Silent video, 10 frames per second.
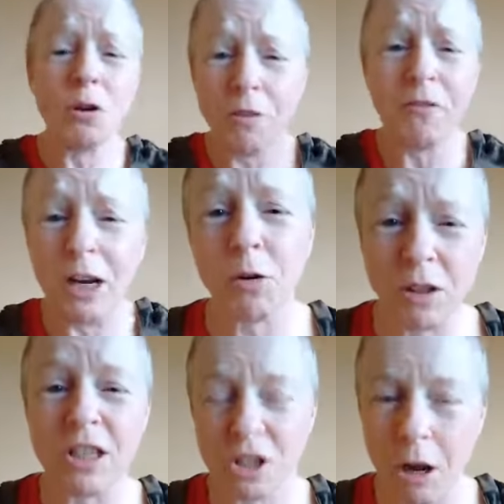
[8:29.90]
your finger
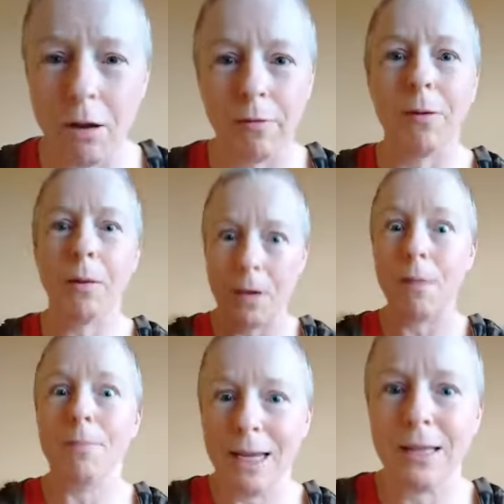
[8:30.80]
on the stove.
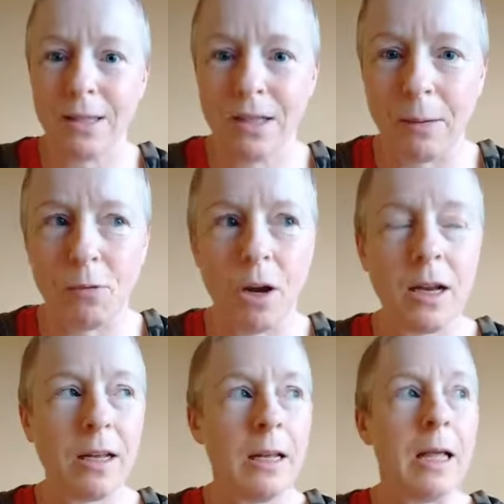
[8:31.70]
I'm making this up,
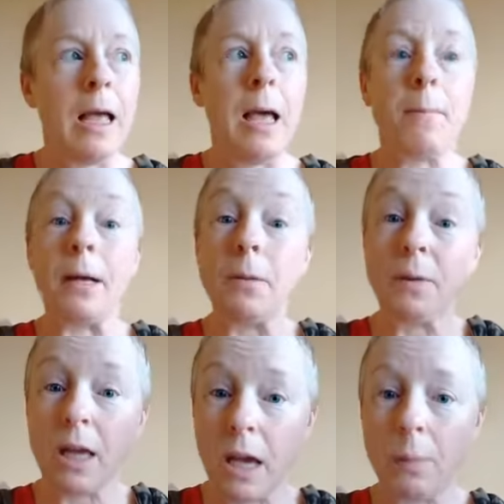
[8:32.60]
right? But it
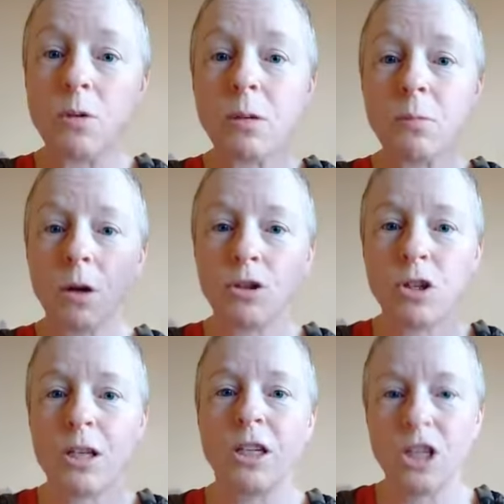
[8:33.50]
becomes
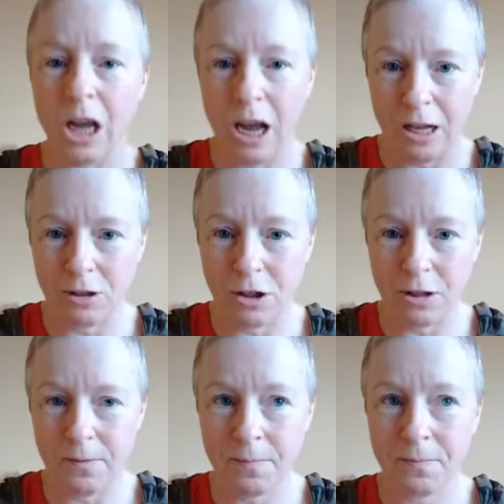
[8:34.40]
emotionally
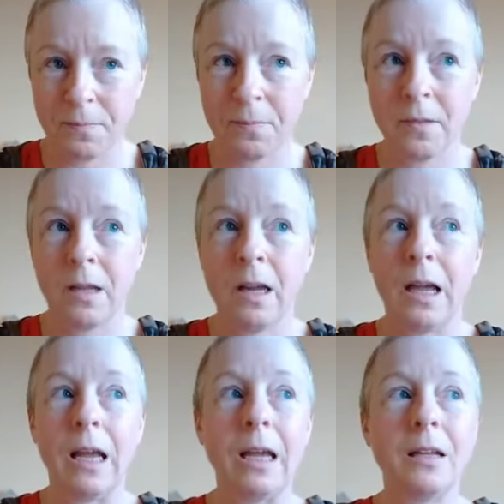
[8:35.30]
charged.
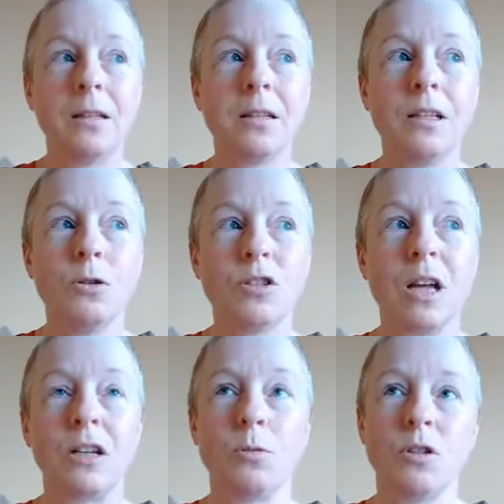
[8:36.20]
And you
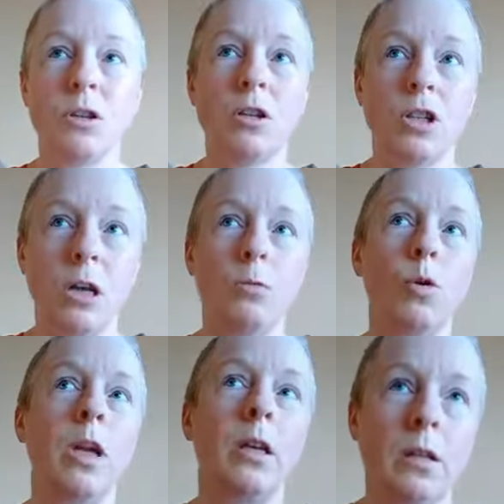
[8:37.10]
start to associate
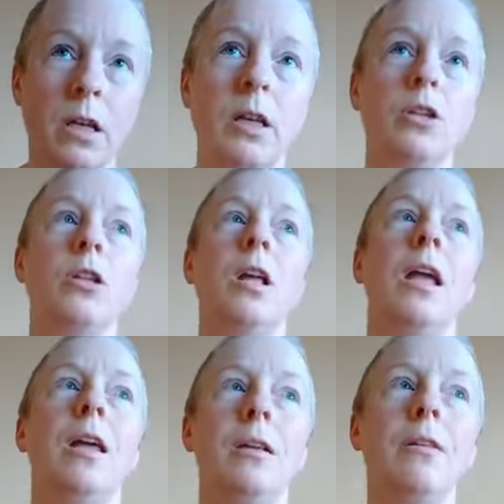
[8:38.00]
walking into the kitchen
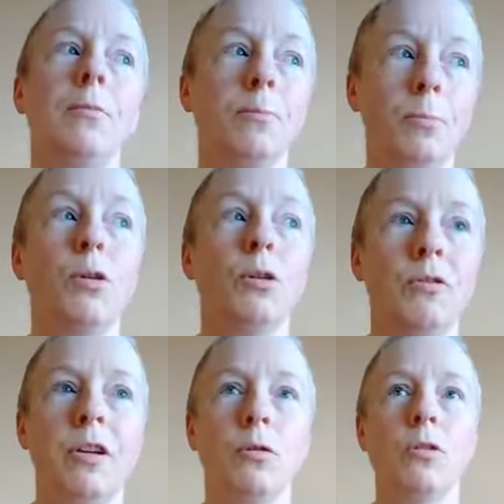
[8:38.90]
and the putting your
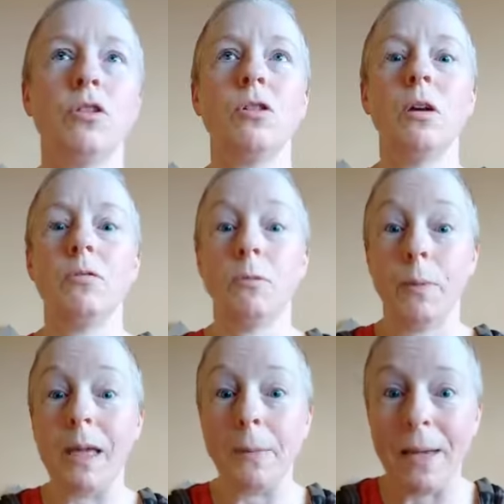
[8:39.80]
finger on the stove with
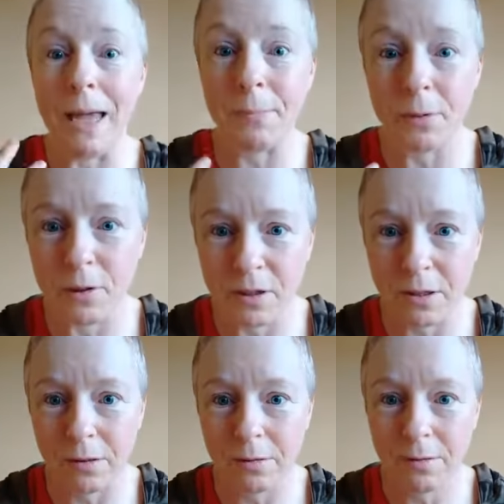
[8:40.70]
being a bad
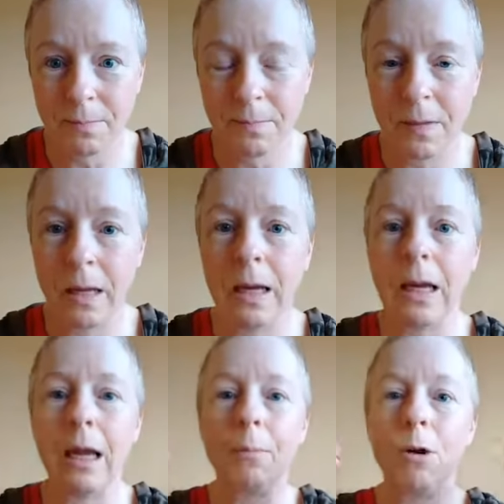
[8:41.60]
person.
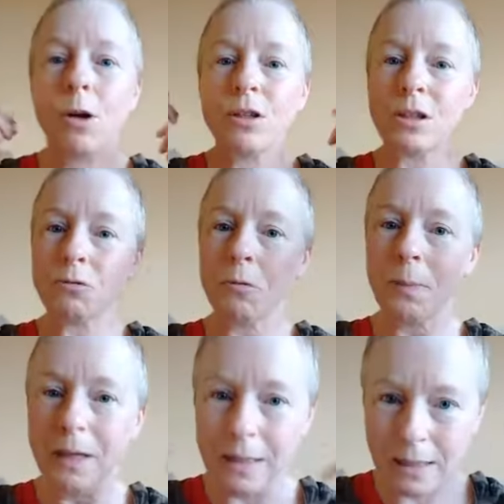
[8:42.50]
And because it's
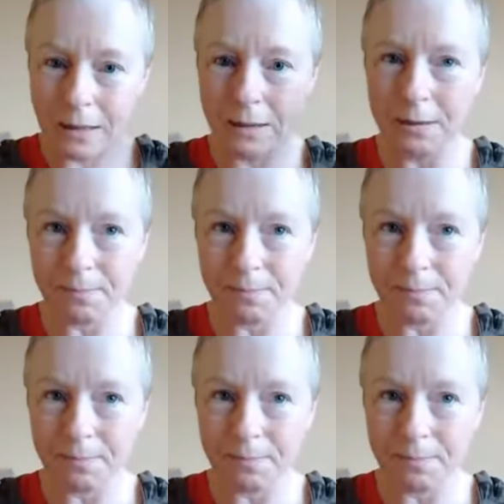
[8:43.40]
repeated